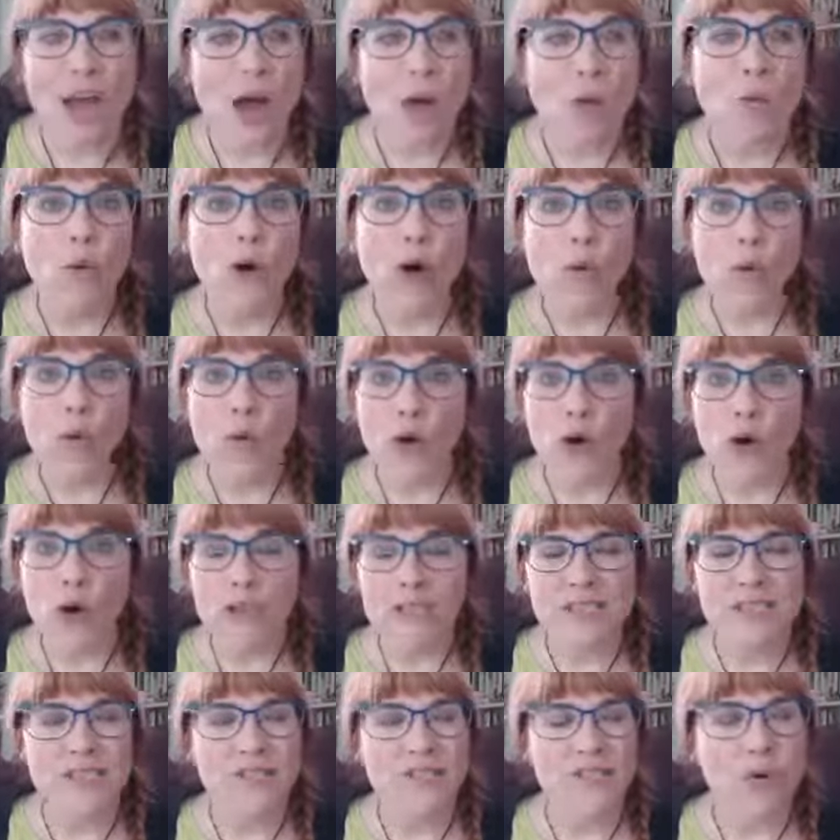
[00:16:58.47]
What
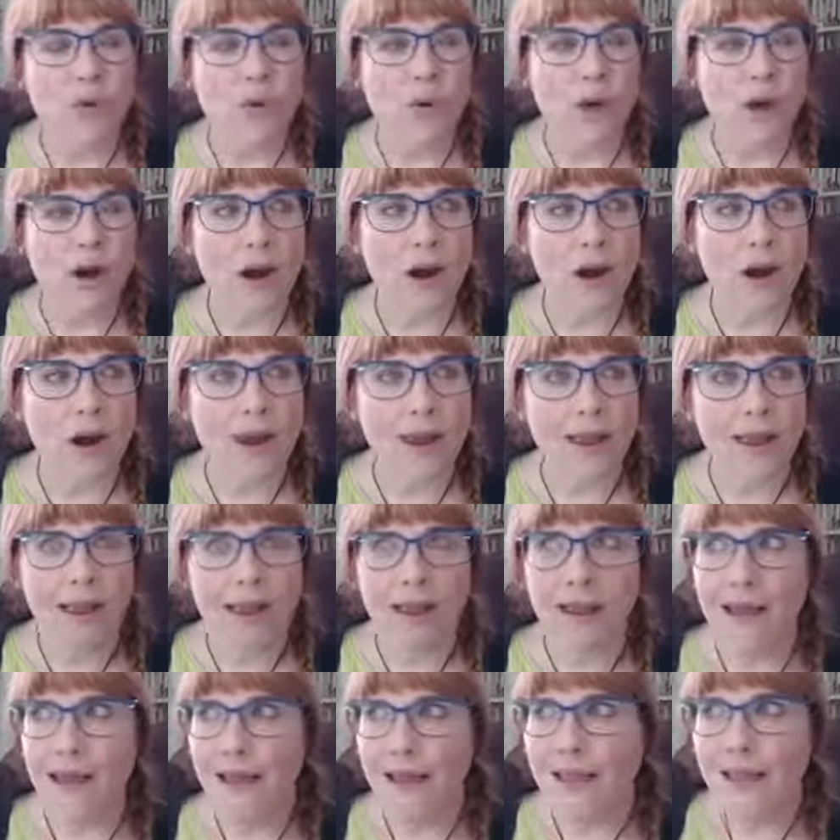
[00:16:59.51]
works for,
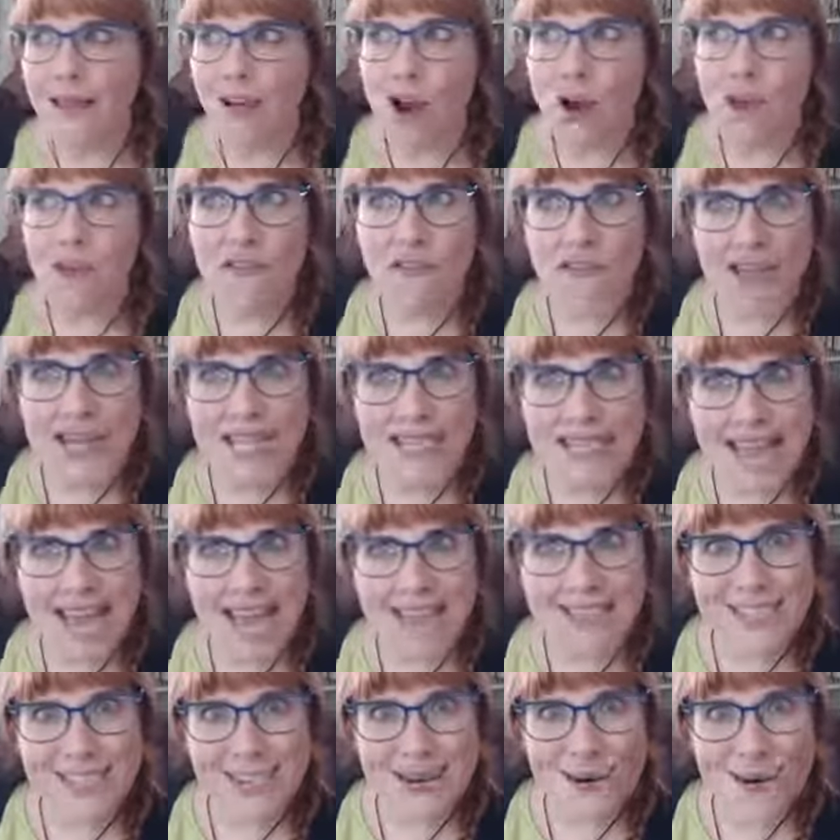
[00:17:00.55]
you know,
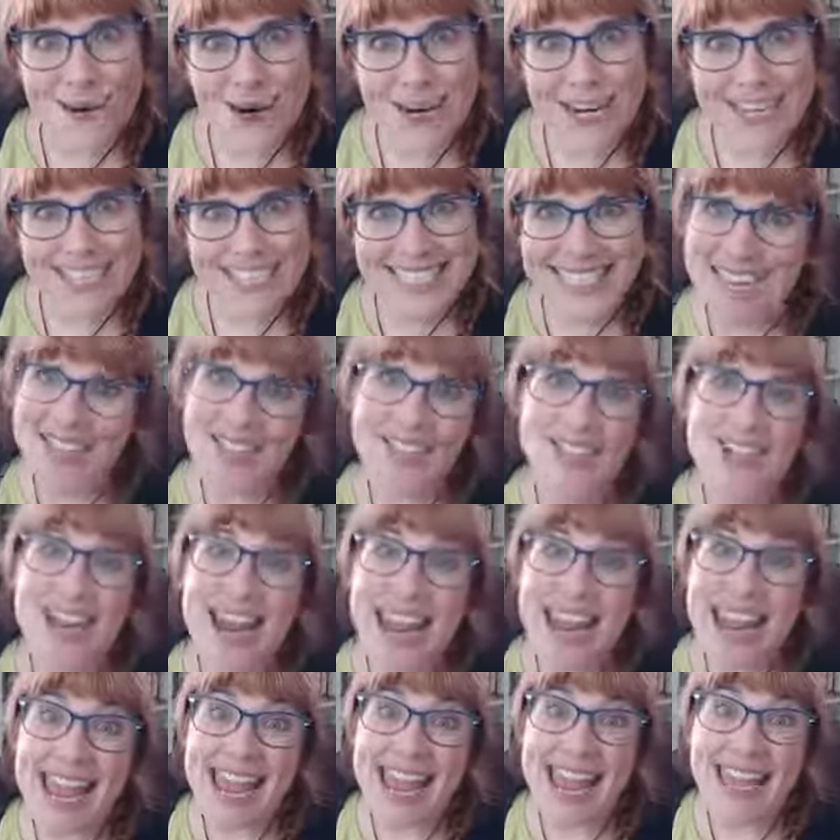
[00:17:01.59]
fantastic organization
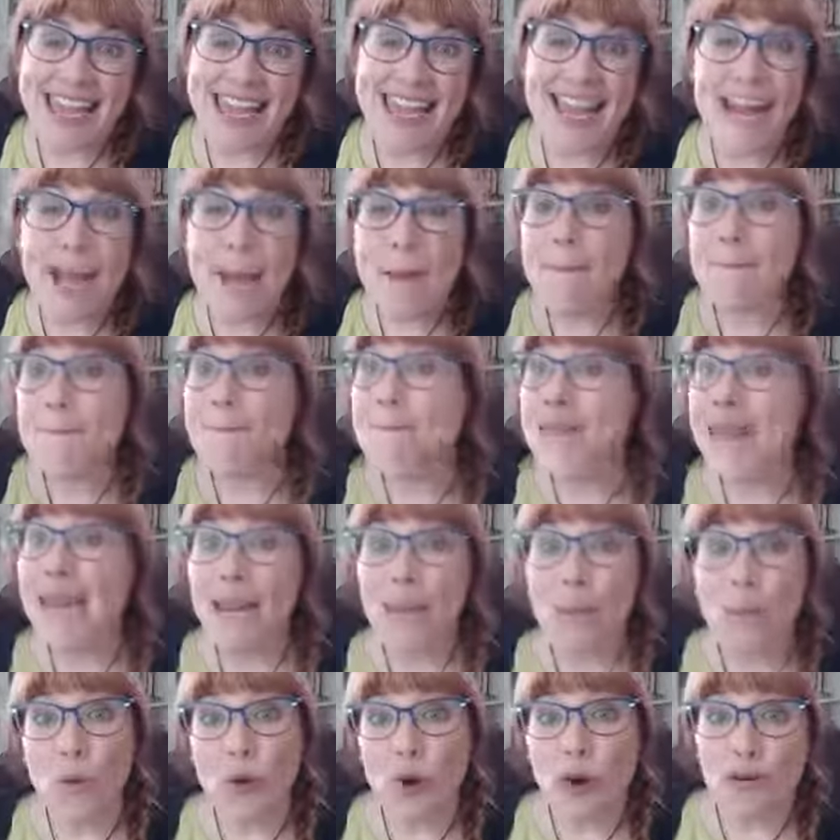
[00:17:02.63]
A may
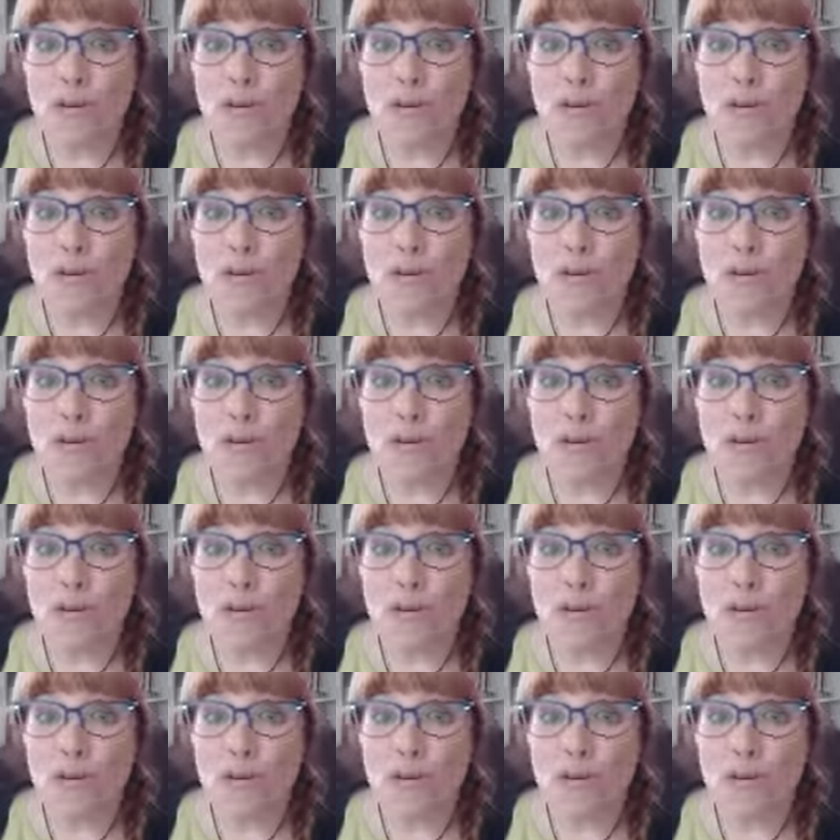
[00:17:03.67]
work